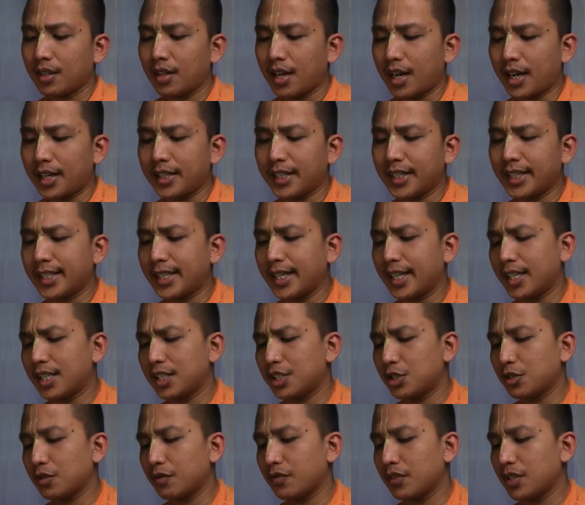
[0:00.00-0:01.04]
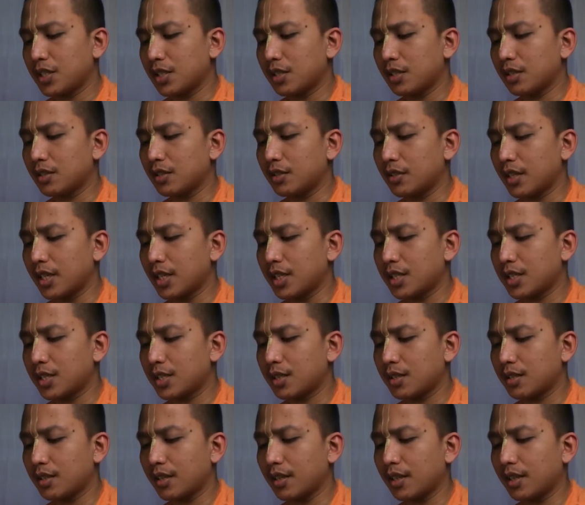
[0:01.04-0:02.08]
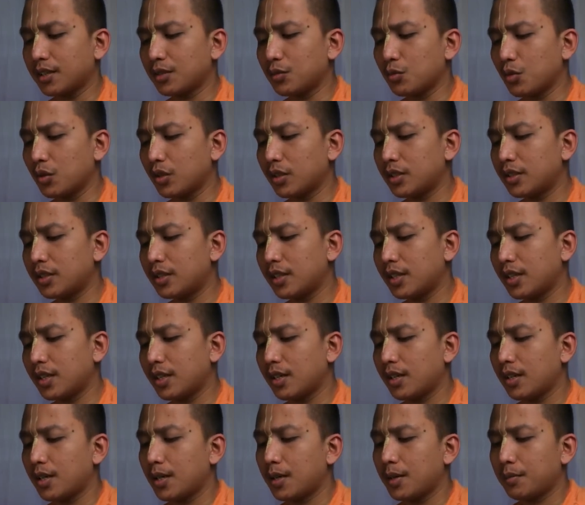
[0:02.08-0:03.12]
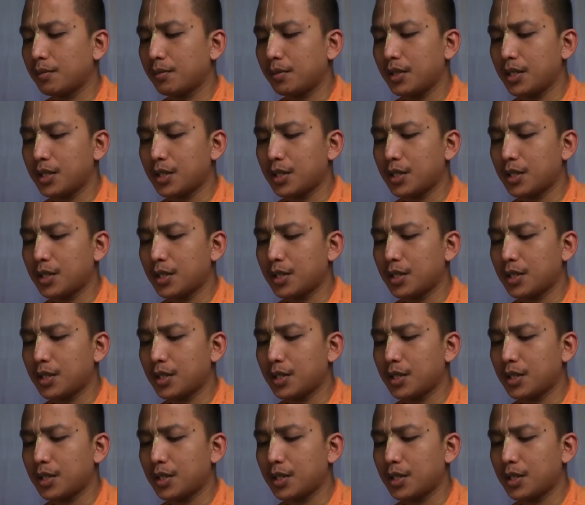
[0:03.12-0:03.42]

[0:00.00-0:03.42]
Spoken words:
Are they getting sufficient grass and water? Please